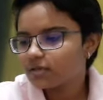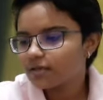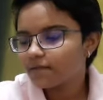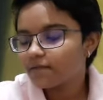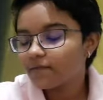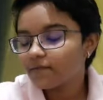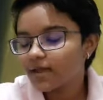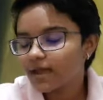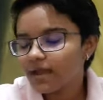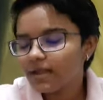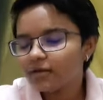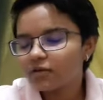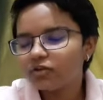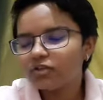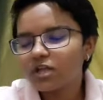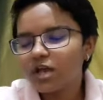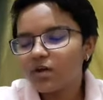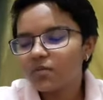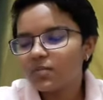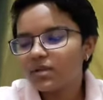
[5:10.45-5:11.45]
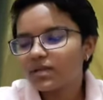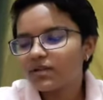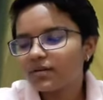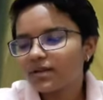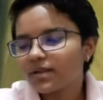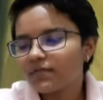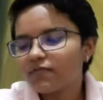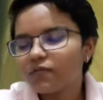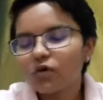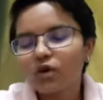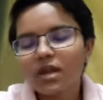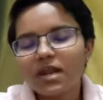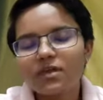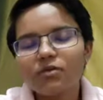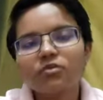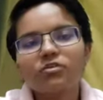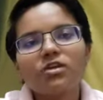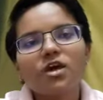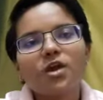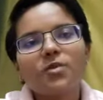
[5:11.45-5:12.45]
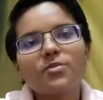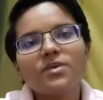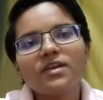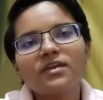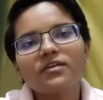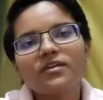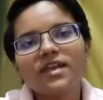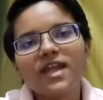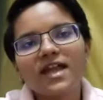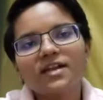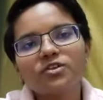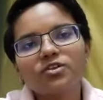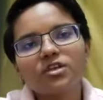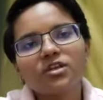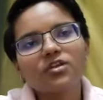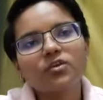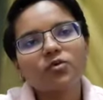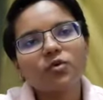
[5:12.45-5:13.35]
For endothermic reaction,